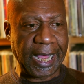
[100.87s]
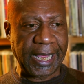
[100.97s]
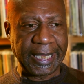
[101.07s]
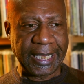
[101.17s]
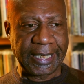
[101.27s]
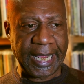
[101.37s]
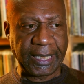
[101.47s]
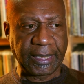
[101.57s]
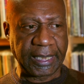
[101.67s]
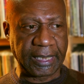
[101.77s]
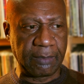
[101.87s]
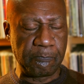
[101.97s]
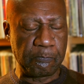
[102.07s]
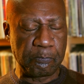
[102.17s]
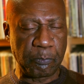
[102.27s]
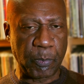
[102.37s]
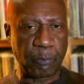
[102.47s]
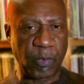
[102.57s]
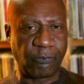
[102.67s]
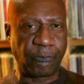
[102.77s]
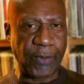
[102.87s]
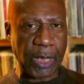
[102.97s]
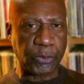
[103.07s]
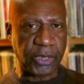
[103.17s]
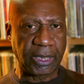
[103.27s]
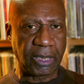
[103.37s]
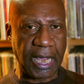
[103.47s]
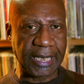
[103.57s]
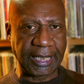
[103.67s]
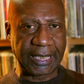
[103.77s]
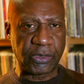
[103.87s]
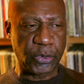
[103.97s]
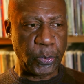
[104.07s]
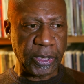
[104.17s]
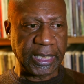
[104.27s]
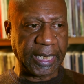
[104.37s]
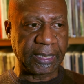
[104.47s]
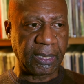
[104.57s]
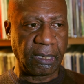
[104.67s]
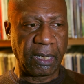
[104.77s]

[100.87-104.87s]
I innately felt and intuited